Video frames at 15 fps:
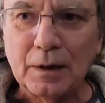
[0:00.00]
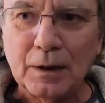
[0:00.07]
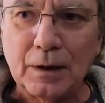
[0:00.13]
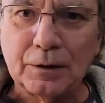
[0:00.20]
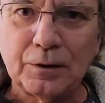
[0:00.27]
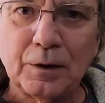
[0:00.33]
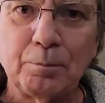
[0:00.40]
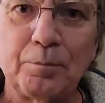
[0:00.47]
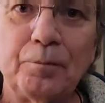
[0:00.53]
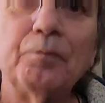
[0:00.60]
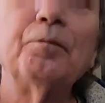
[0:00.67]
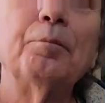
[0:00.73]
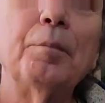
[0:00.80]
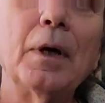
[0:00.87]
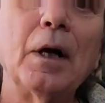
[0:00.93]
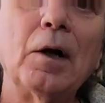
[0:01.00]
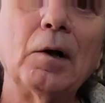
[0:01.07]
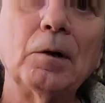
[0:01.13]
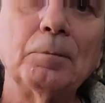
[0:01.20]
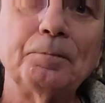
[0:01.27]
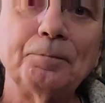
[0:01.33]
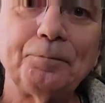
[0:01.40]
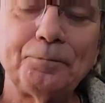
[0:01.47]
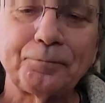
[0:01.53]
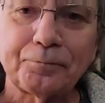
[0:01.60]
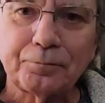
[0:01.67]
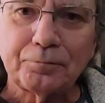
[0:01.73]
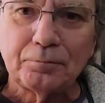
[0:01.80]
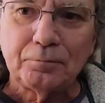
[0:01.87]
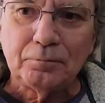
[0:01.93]
Hit the bell
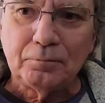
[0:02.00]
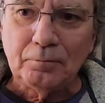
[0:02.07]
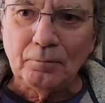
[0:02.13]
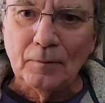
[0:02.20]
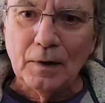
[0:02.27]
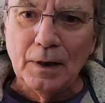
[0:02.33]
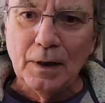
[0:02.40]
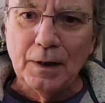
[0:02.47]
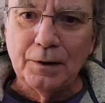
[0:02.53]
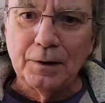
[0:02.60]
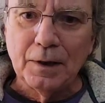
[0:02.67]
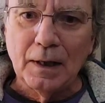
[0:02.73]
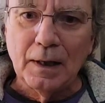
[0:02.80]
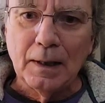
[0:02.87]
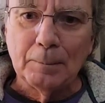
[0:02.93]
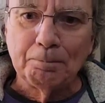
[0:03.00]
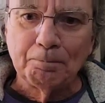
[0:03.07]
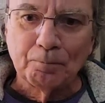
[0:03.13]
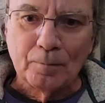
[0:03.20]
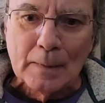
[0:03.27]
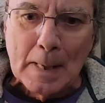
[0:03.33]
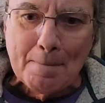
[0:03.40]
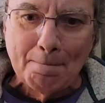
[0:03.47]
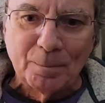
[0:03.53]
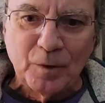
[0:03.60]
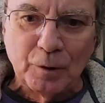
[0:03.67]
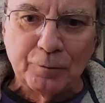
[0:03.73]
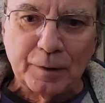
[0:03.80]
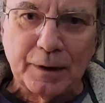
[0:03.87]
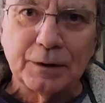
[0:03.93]
and
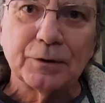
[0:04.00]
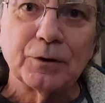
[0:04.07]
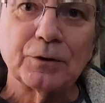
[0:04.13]
don't forget to